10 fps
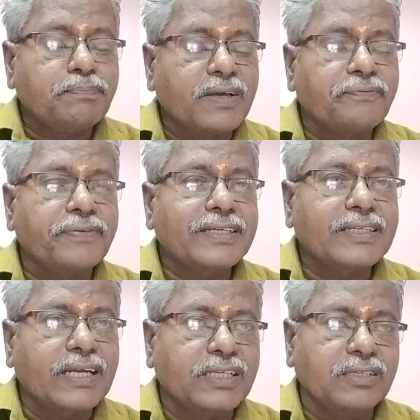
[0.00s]
perfect
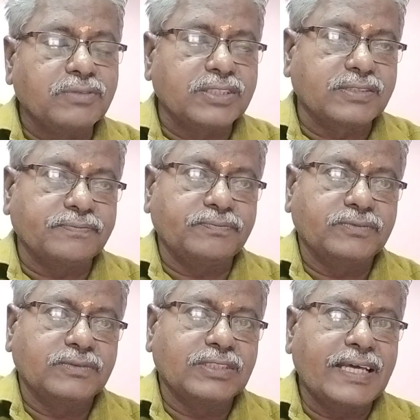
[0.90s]
continuous.
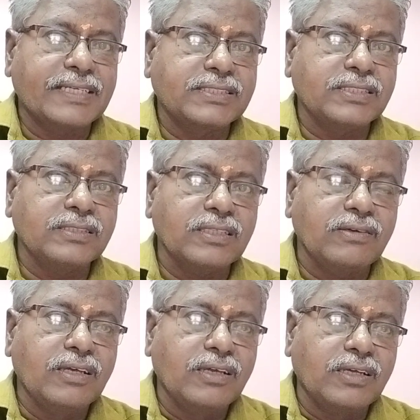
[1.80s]
The
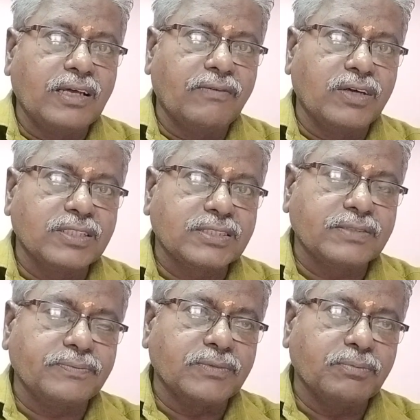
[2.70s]
action
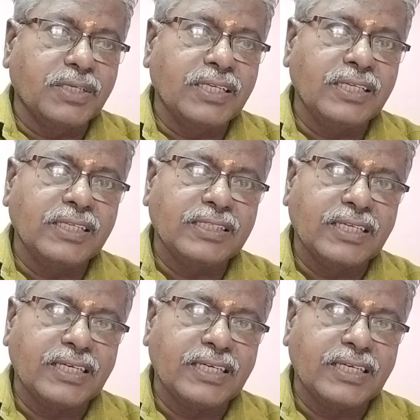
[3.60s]
was beginning